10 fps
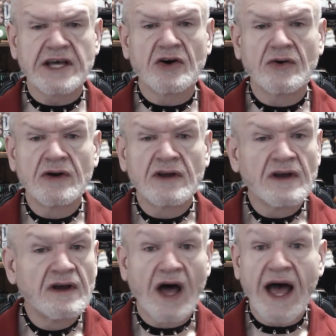So,
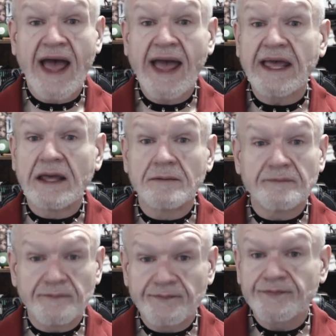hey,
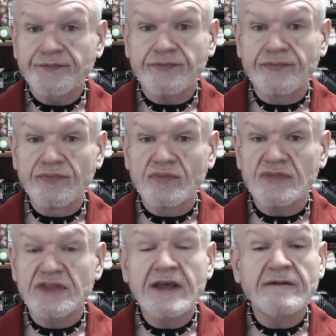
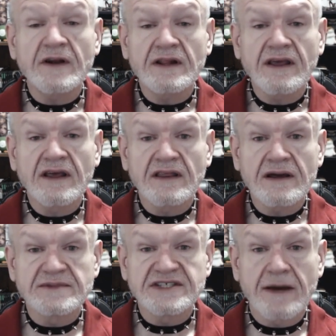definitely a
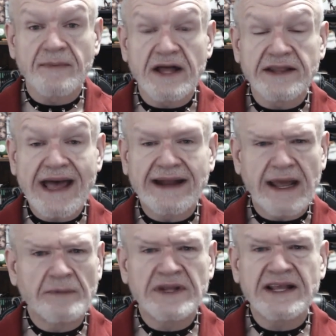thumbs up on that.
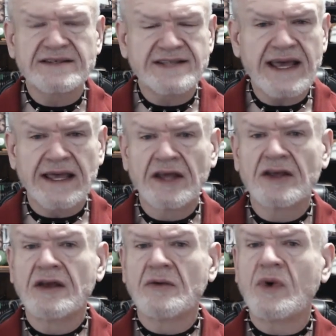And when they say
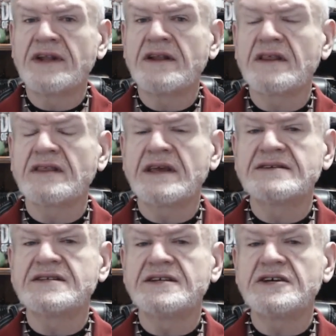one of the
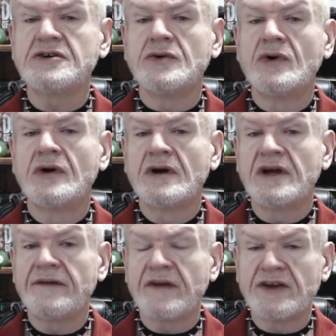things to do,
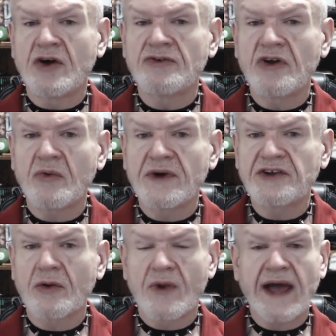if you don't know
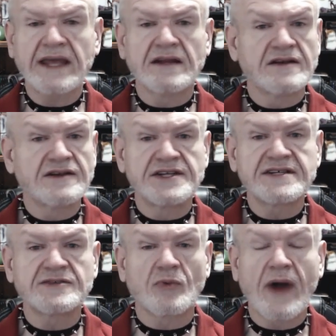what to write,
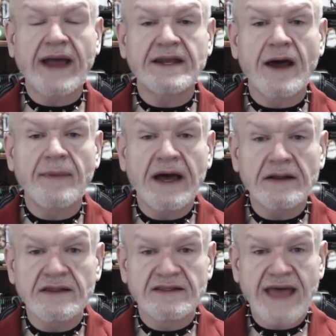just write
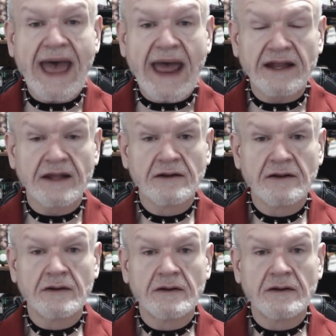about that.